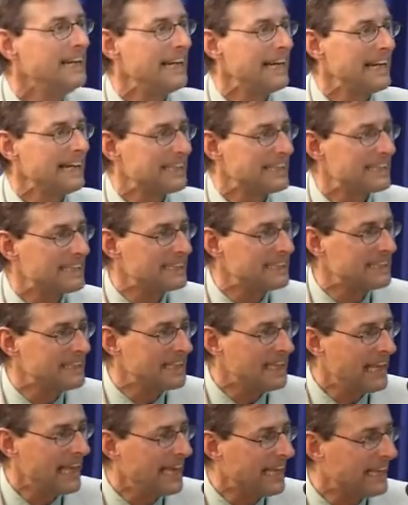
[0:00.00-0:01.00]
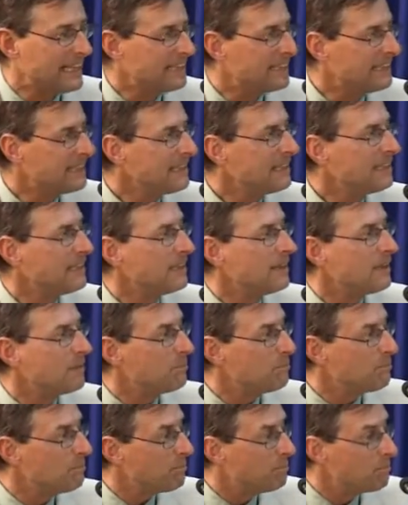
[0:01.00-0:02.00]
it can then
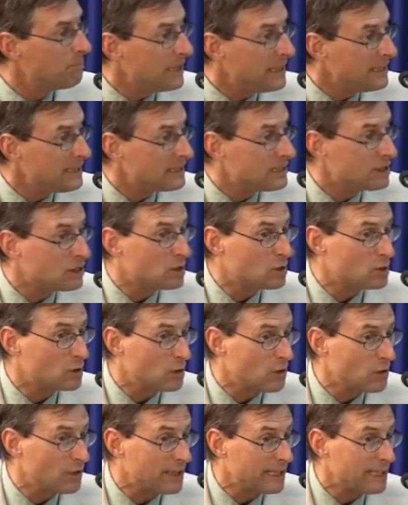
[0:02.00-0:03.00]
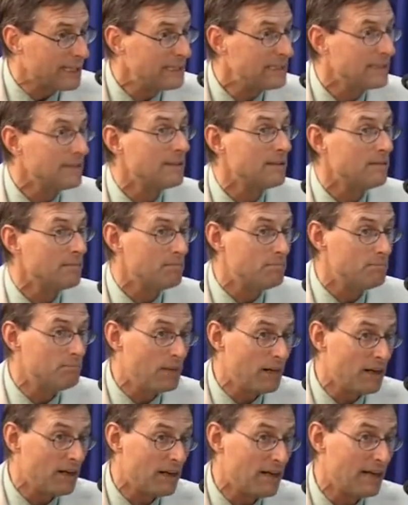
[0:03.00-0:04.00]
be destroyed
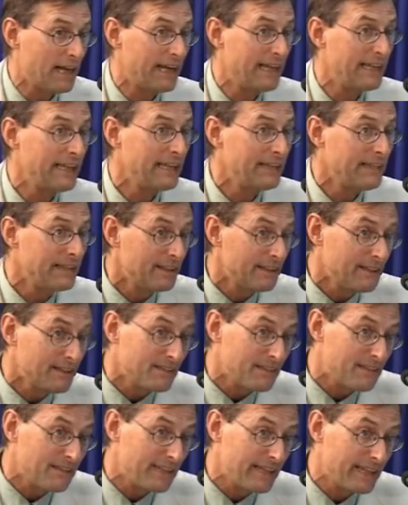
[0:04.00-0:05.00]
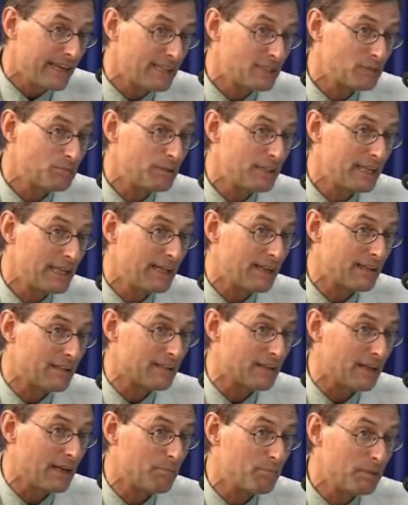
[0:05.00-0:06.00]
by the ESBL
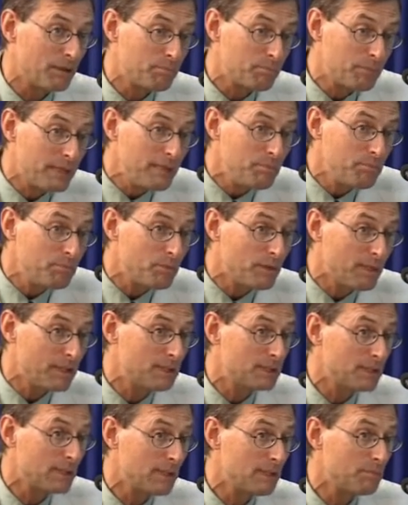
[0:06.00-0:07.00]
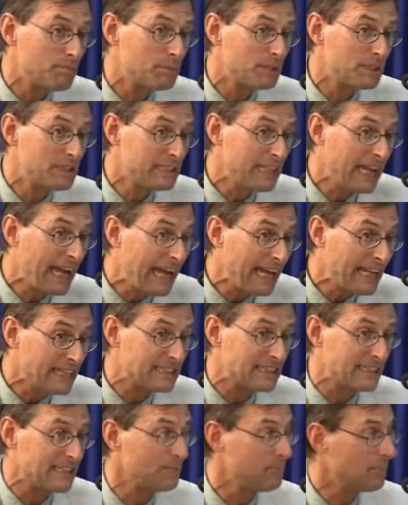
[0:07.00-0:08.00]
and be in turn
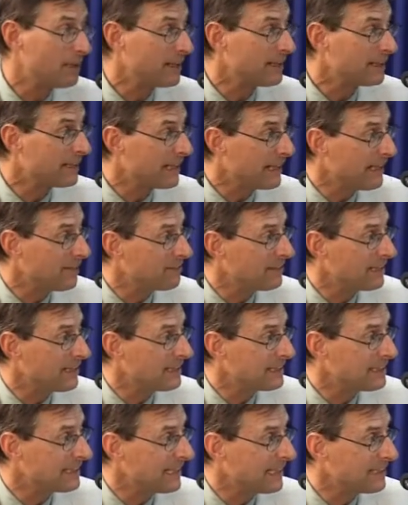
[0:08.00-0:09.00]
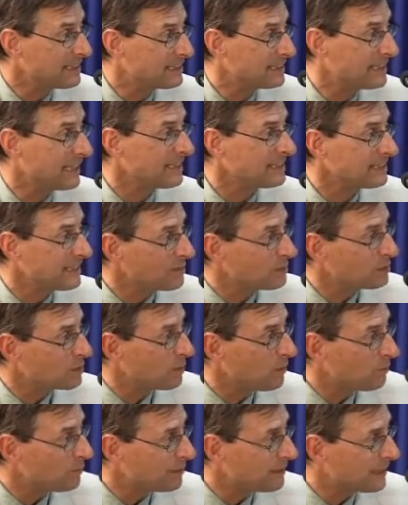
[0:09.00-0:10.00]
protected by the clavulanic acid. That sounds
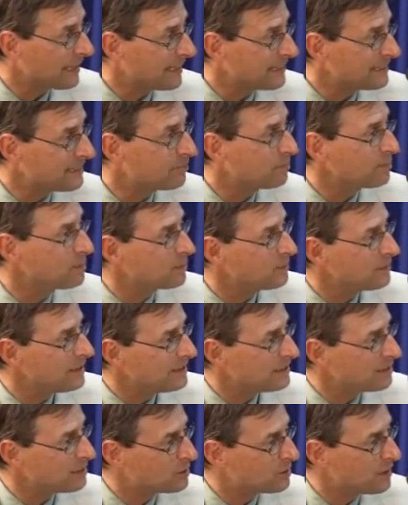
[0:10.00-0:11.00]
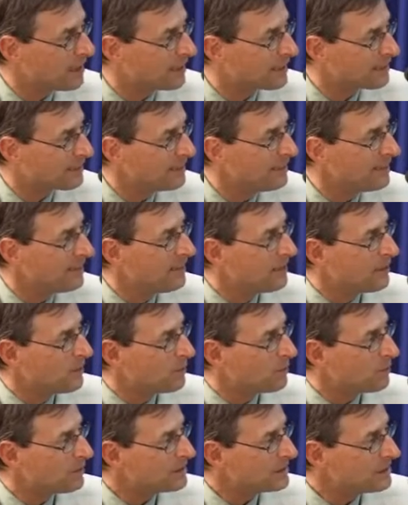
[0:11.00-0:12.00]
complicated, but you need a drug
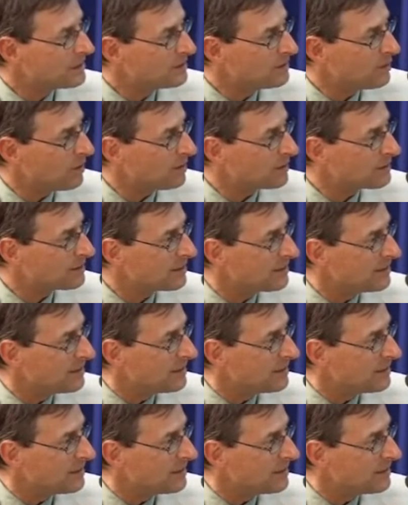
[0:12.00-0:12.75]
which is not,